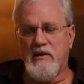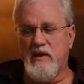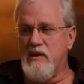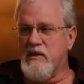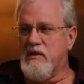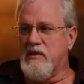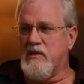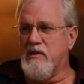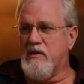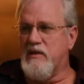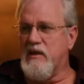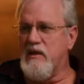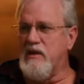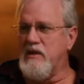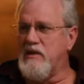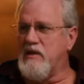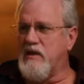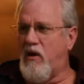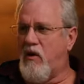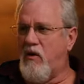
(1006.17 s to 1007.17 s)
Since
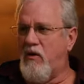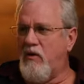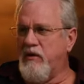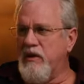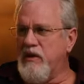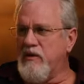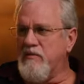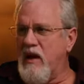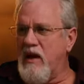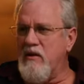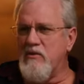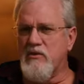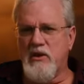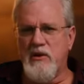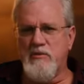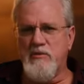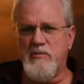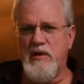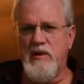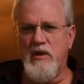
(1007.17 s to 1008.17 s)
all these
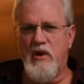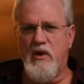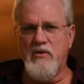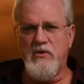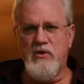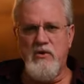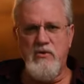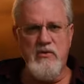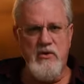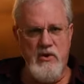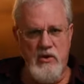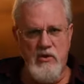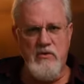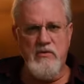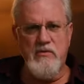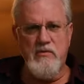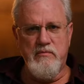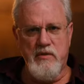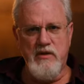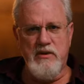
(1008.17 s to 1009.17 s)
manuscripts belong to
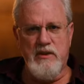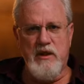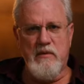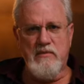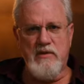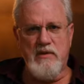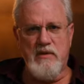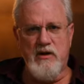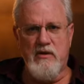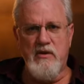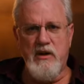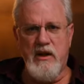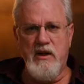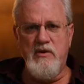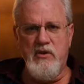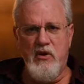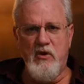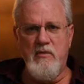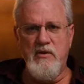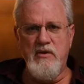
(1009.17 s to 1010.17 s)
you, Muslims. They're
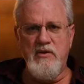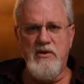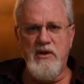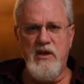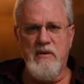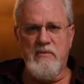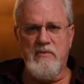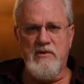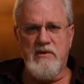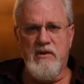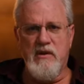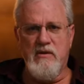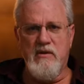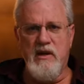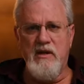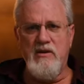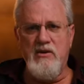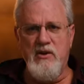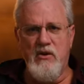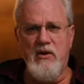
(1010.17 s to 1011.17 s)
in your museums. They're
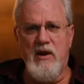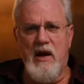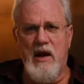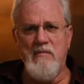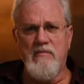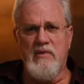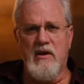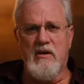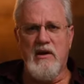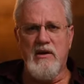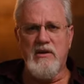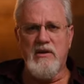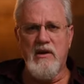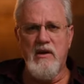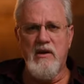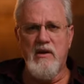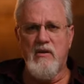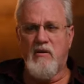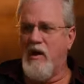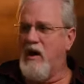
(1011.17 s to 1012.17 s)
in your libraries.
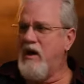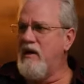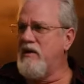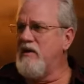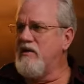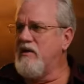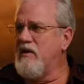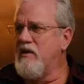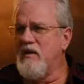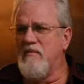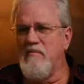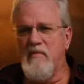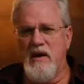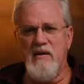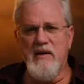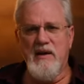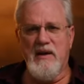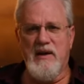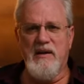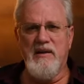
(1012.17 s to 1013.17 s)
Why does an
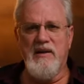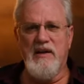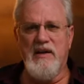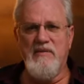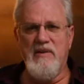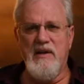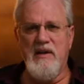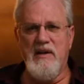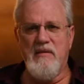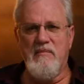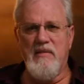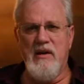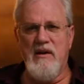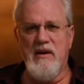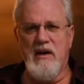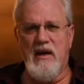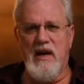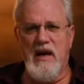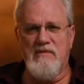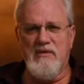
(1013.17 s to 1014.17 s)
American living in
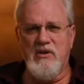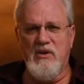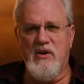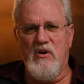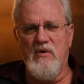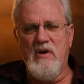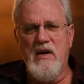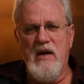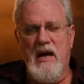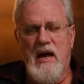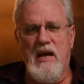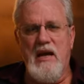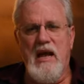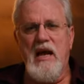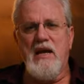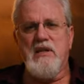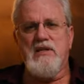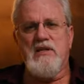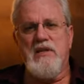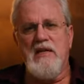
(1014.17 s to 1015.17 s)
America have to go and
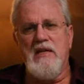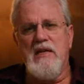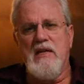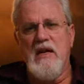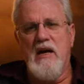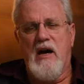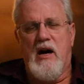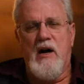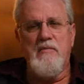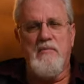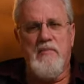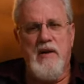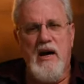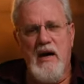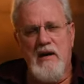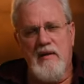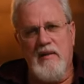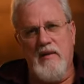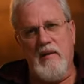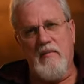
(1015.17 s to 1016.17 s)
actually
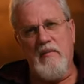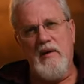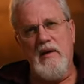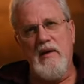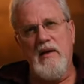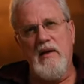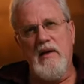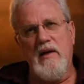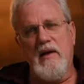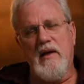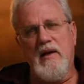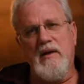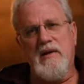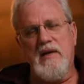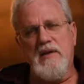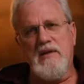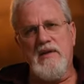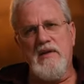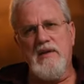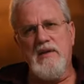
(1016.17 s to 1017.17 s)
unpack them?
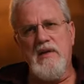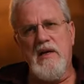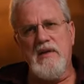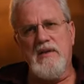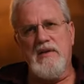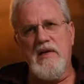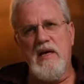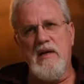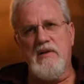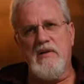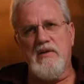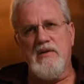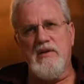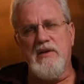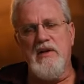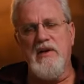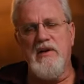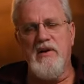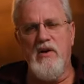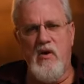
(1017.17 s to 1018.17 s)
Does this not say there's
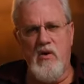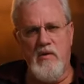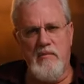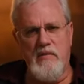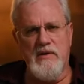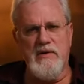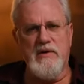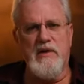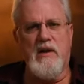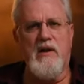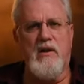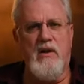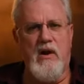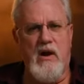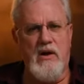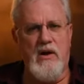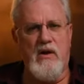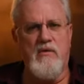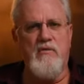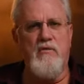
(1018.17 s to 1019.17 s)
an enormous
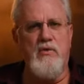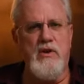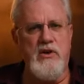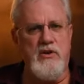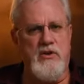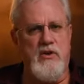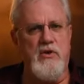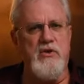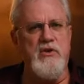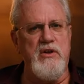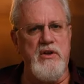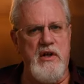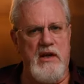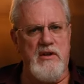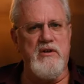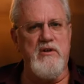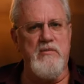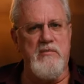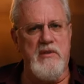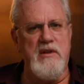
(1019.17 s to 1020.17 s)
lot of research
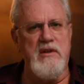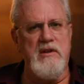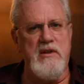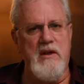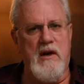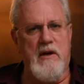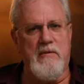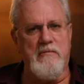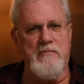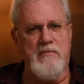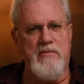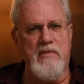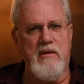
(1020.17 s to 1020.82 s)
yet to be done?